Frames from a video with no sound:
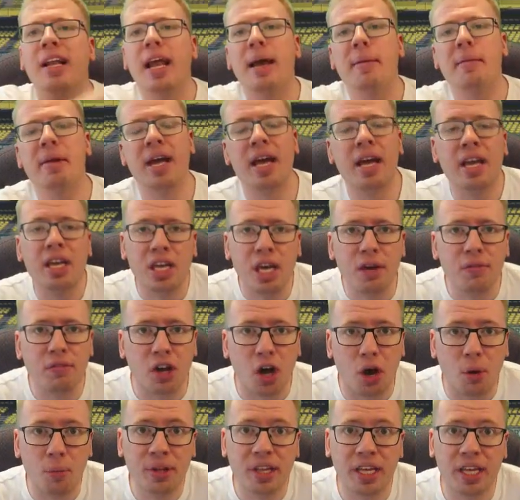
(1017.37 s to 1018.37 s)
let me know how you've
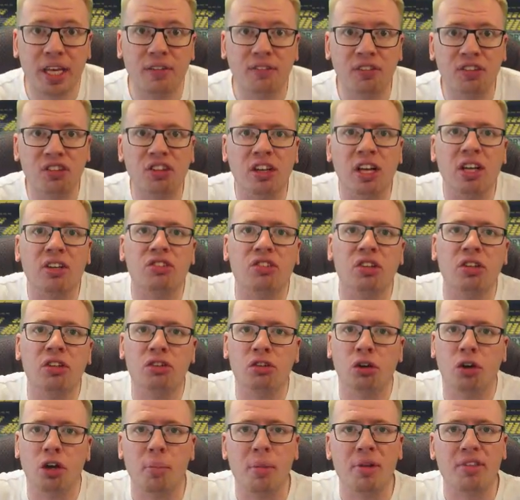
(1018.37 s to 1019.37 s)
got on with the Gylfi Sigurdsson
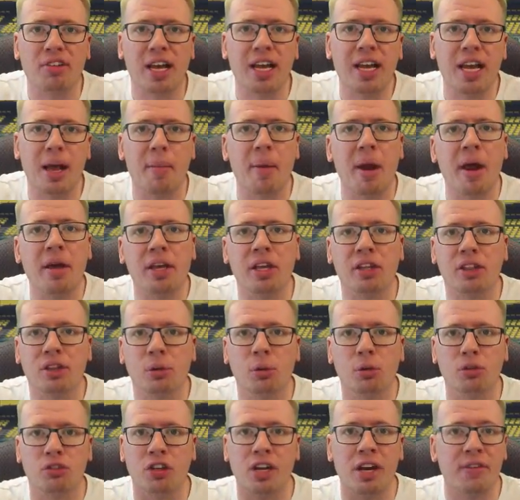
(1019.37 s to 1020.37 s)
tournament, and let me know your
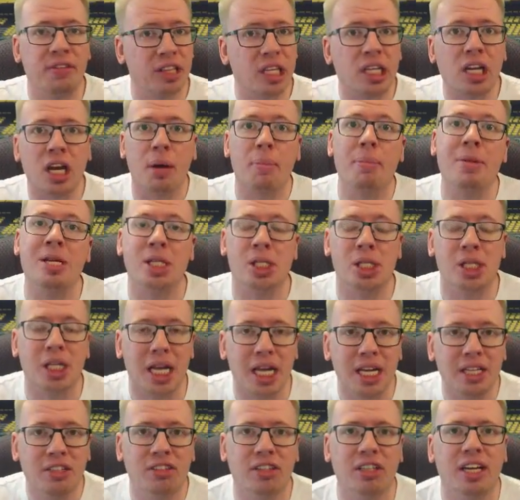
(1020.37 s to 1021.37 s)
thoughts on everything I've mentioned
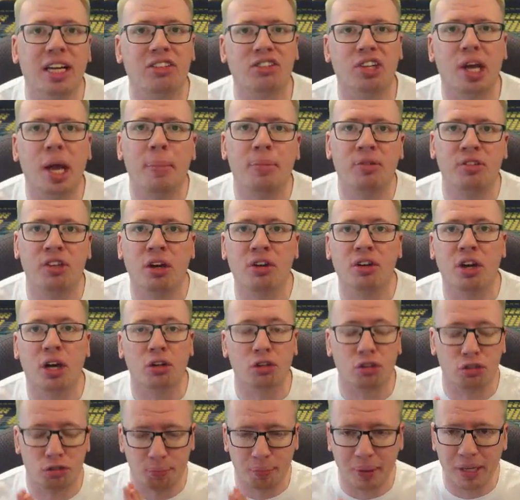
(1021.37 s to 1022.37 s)
in today's episode.
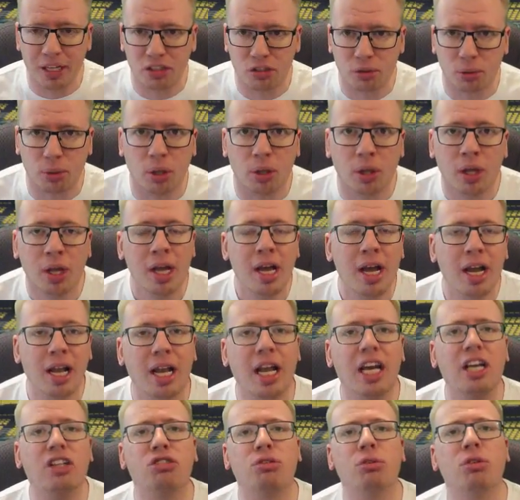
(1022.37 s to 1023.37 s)
I'll speak to you all
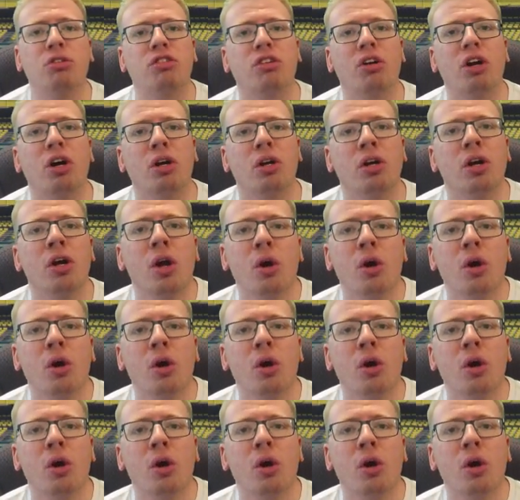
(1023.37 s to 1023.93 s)
later on tonight